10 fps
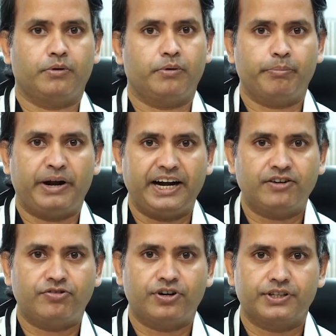
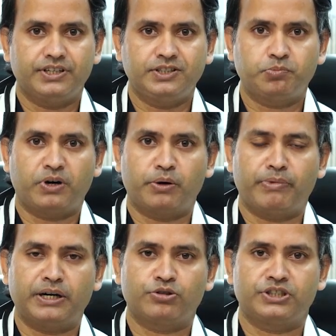bad for the
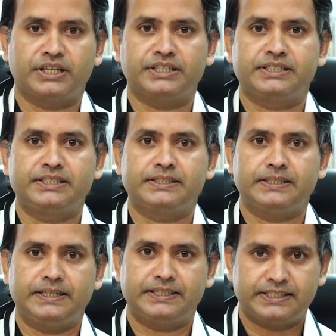
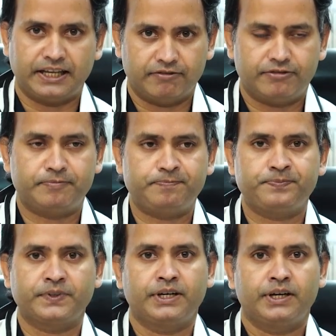spermatogenesis itself.
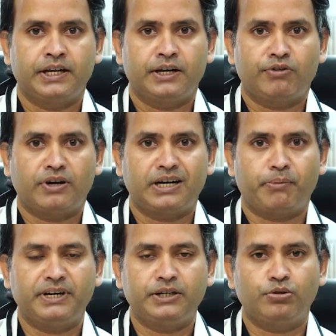Now
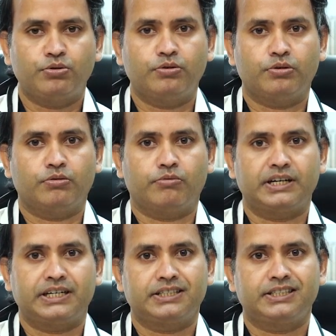coming to
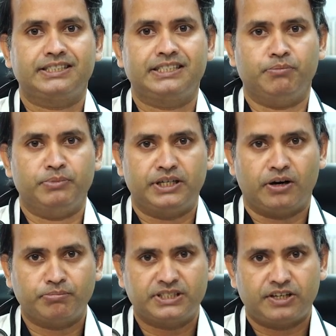what are the
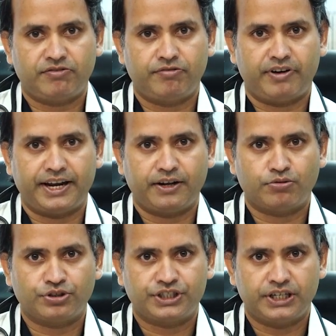symptoms of
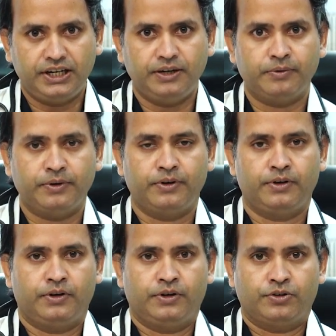varicocele.
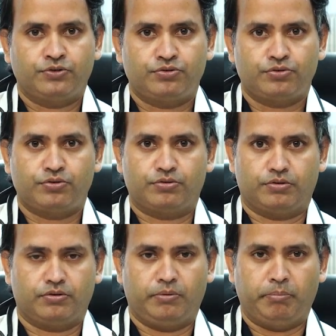
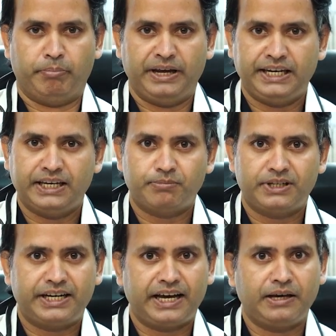So many of
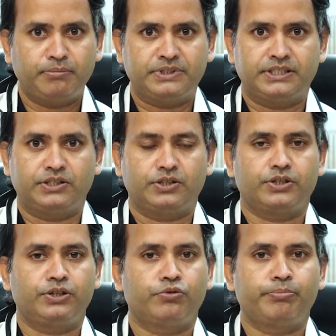the times
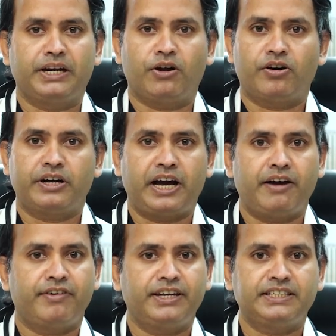you may not
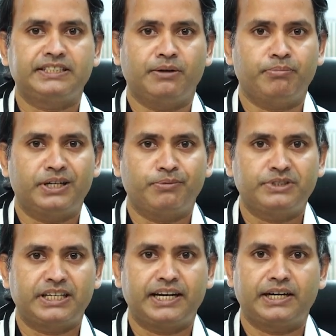have any
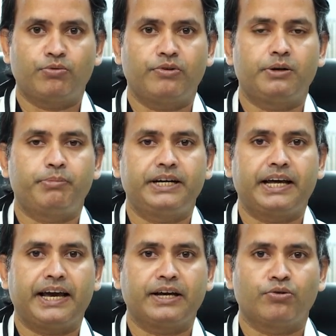symptoms and will be
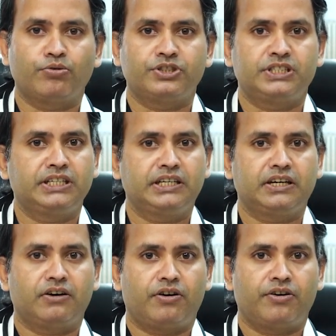diagnosing
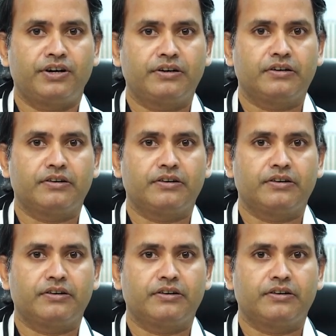on